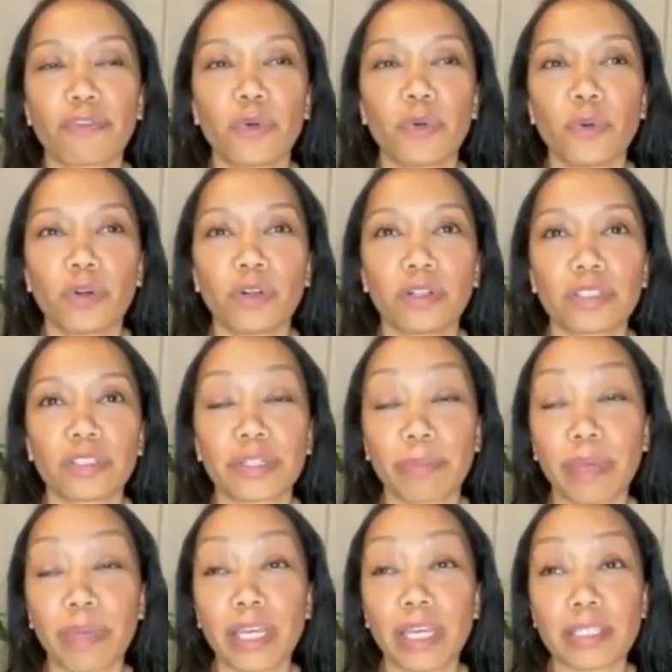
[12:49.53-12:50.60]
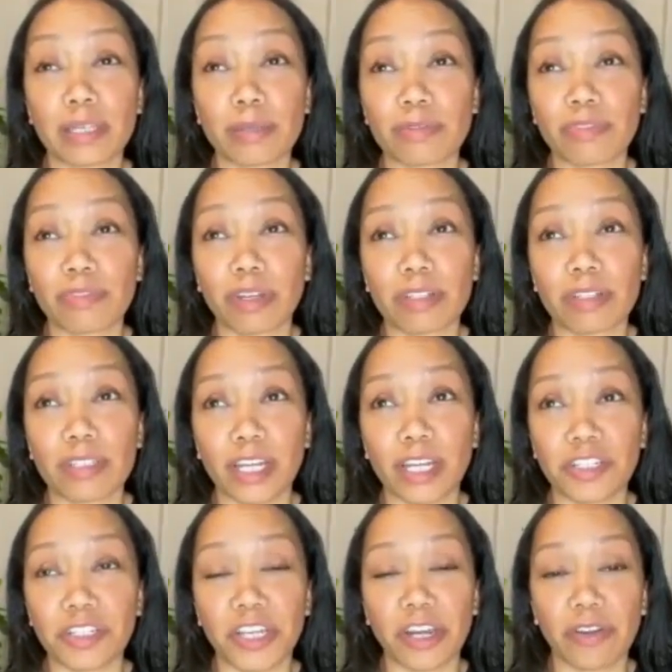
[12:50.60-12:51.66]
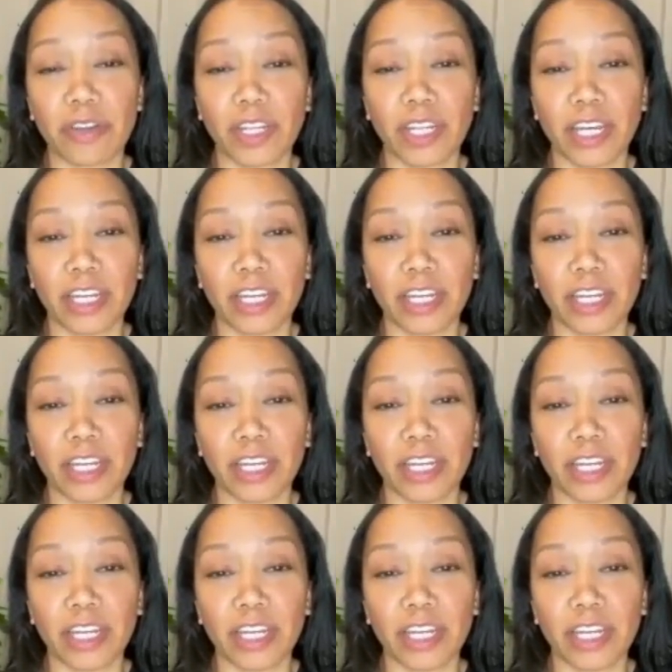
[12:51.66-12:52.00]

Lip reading: Fool to me seems very Sagittarian,